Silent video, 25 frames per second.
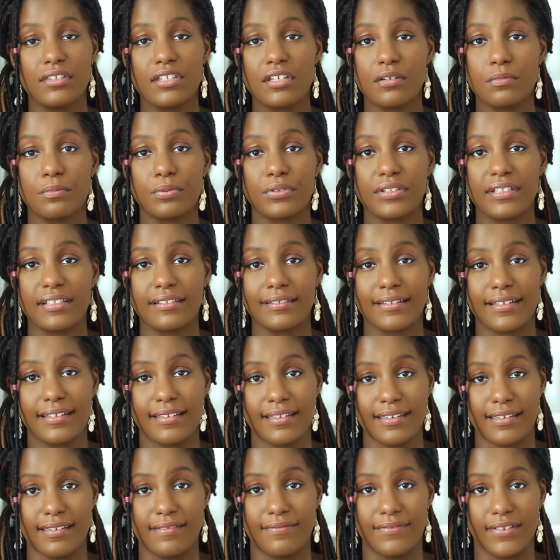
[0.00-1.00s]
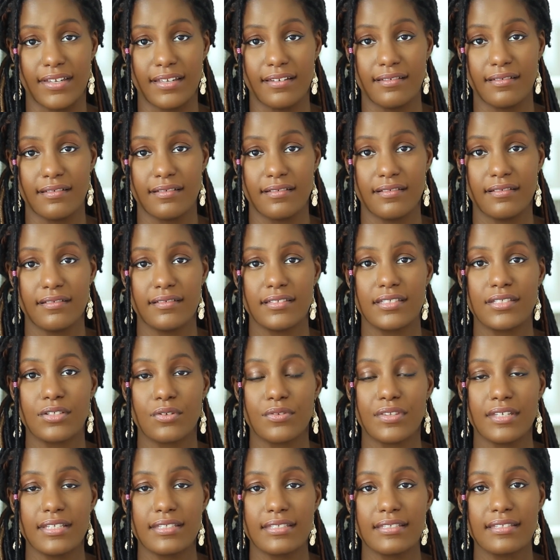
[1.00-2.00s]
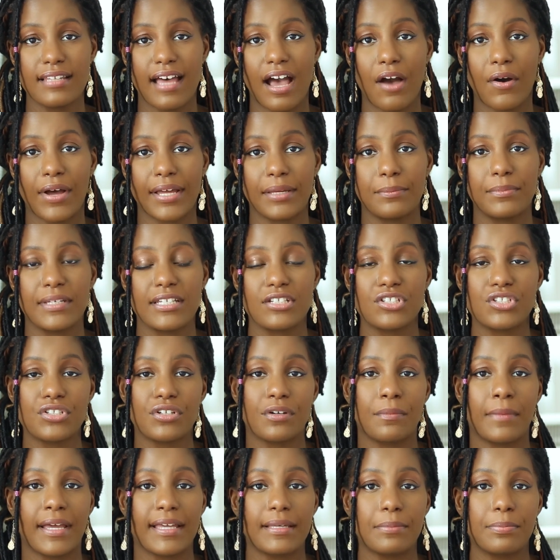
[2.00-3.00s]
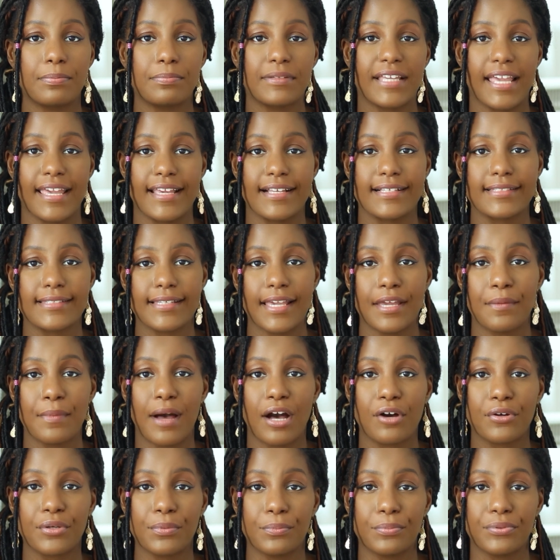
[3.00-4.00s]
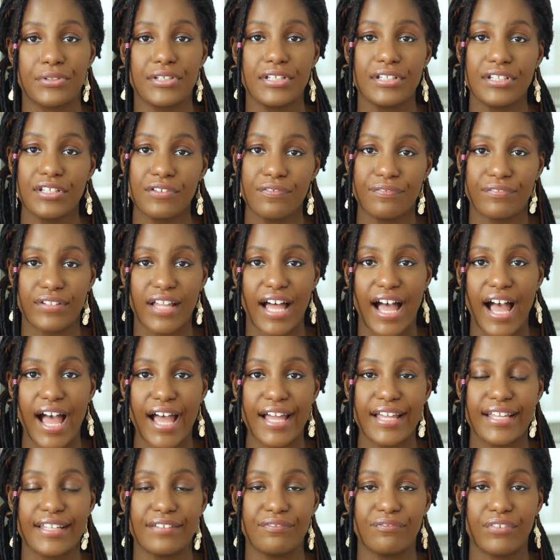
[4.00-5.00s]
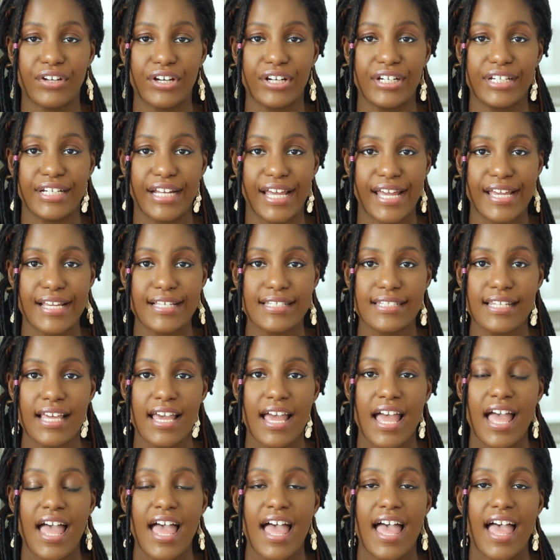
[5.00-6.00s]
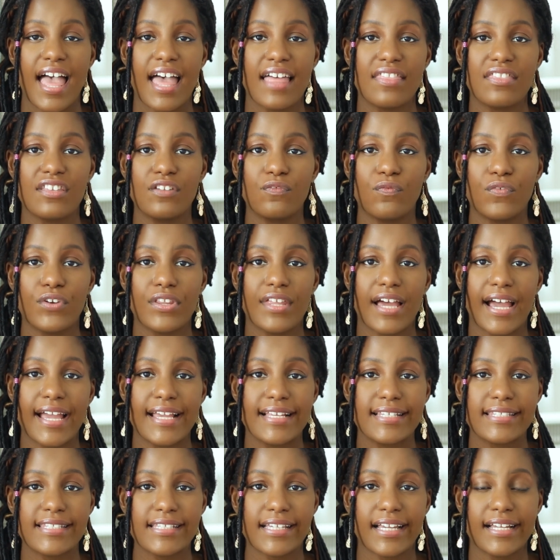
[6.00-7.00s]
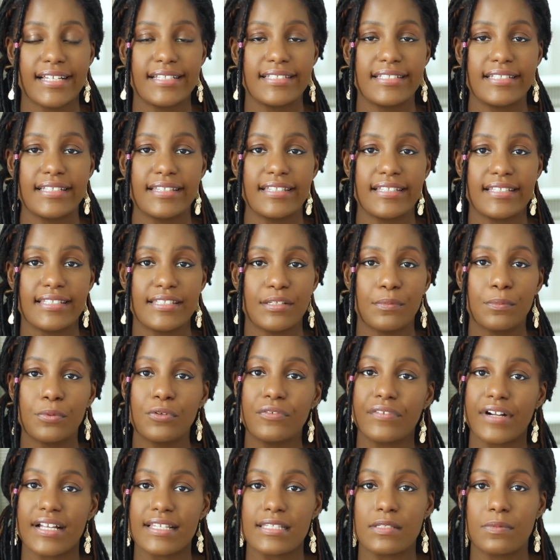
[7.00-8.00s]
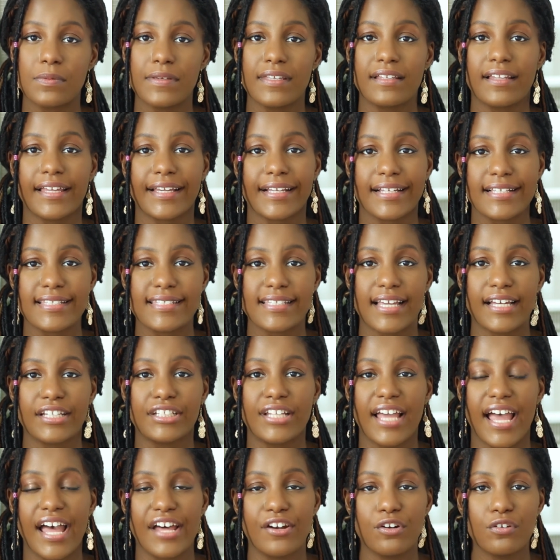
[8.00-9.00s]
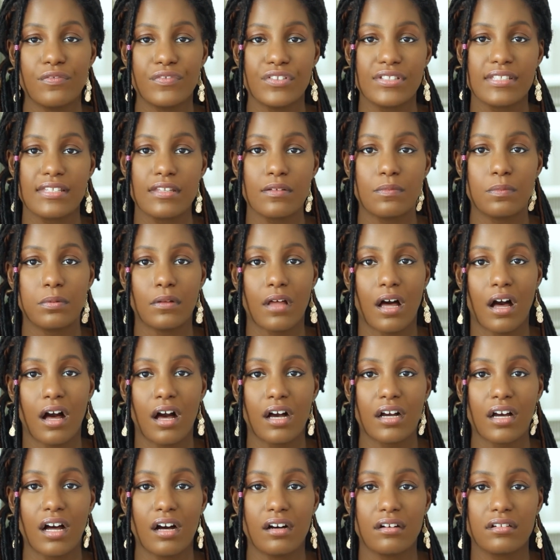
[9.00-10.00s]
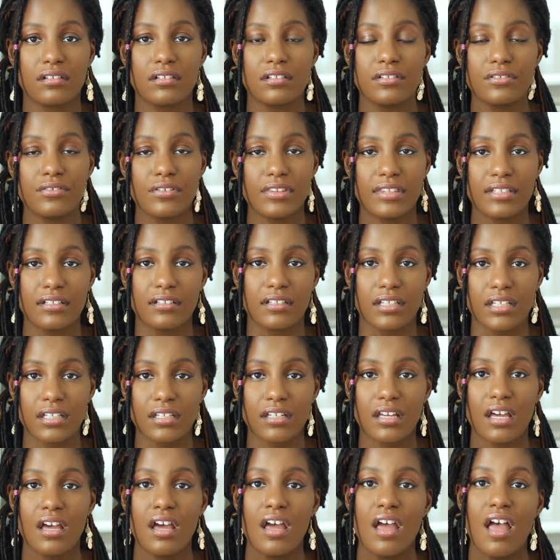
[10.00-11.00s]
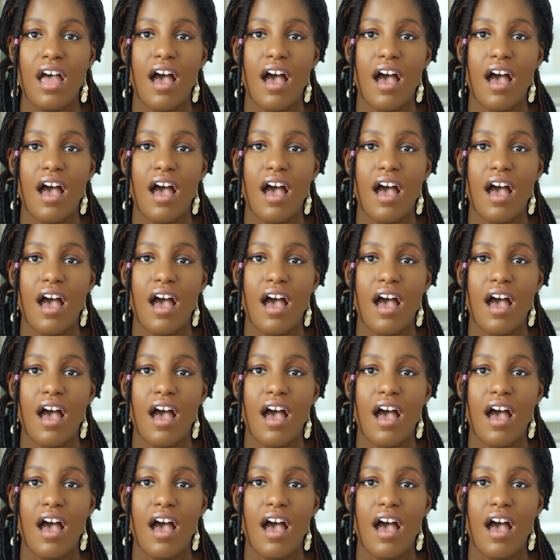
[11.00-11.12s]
completely even. So this is how I made sure my cakes came out completely flat and very nice. And then for the icing, I did the simple recipe. Like I said, head over to the blog. I'll include the link